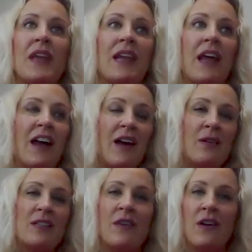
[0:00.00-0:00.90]
And I
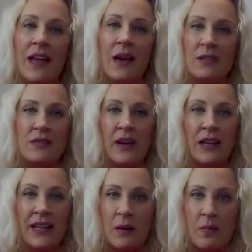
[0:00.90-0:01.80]
always felt like I was
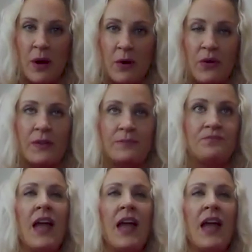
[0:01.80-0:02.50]
failing at both.